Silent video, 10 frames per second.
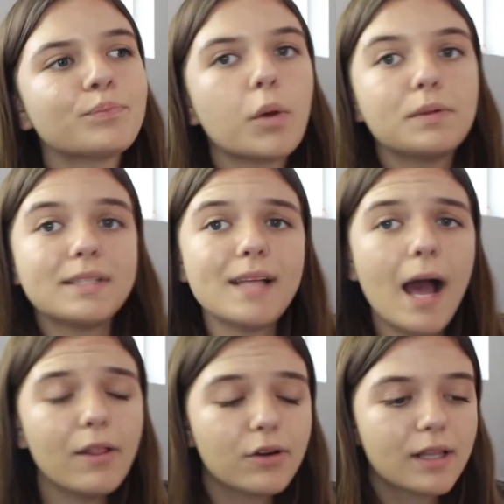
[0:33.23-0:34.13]
which is a
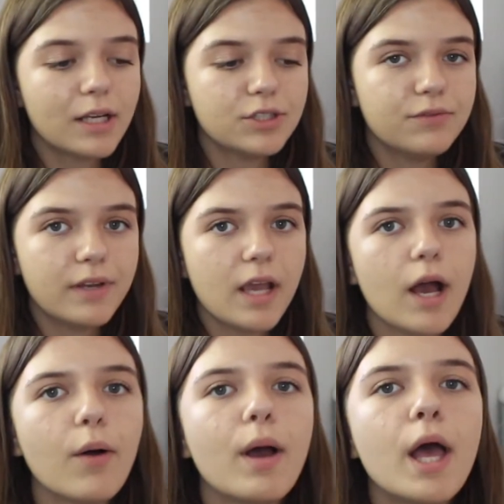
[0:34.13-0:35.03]
highlighter collection
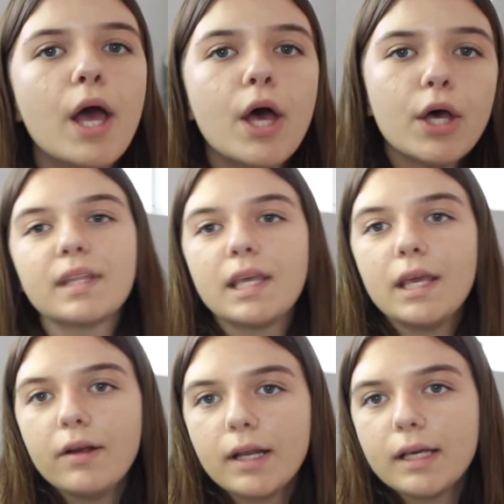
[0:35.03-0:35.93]
video.
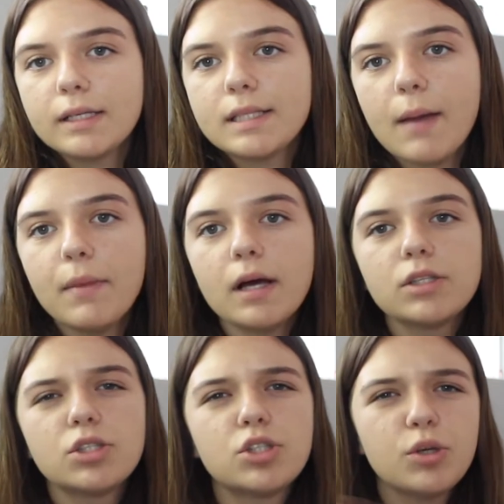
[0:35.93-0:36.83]
Here it is. I'm
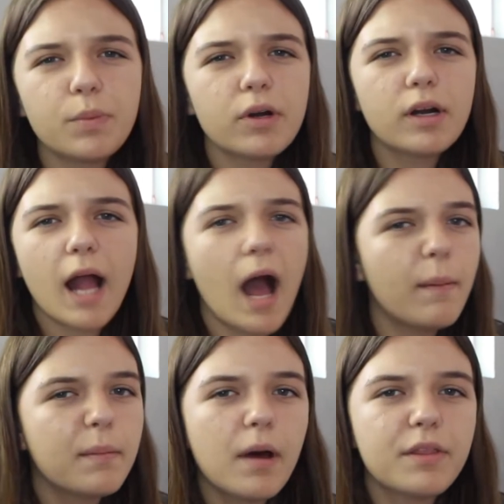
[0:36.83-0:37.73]
not super
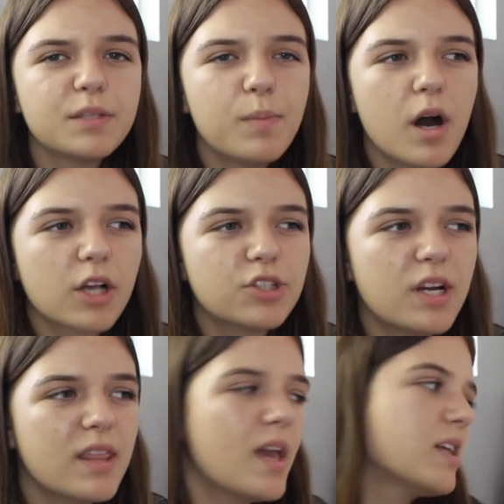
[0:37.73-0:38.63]
happy about this box or
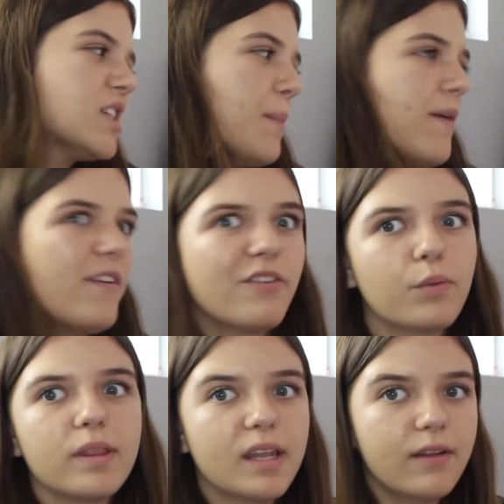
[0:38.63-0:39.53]
anything. It's not my favorite
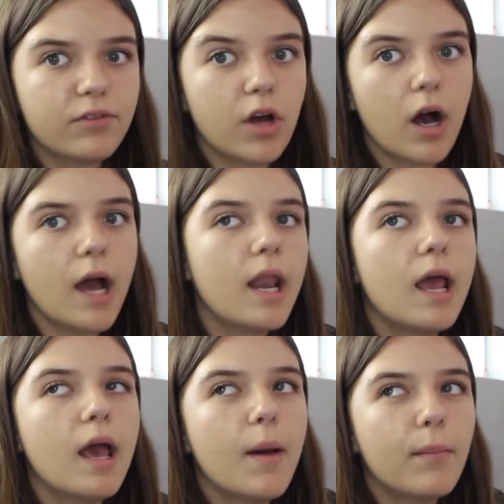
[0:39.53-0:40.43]
one that I've got.
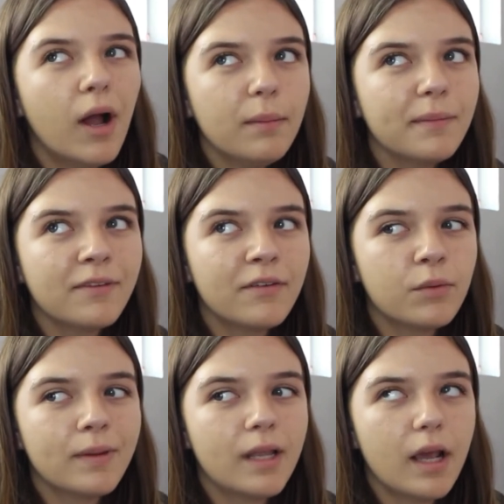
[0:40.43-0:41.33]
Probably my
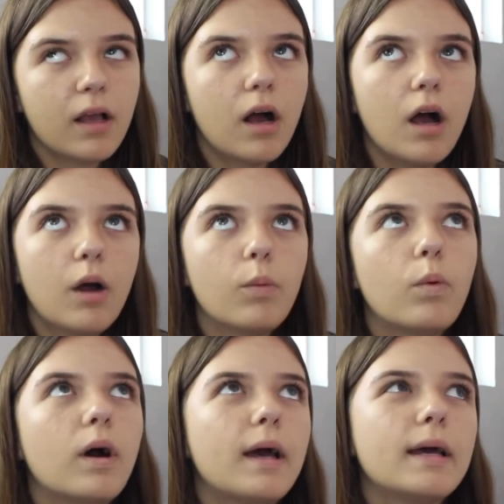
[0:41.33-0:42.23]
favorite one that I got
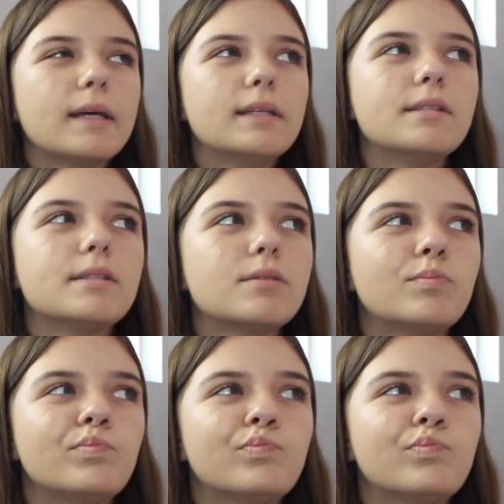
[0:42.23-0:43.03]
was,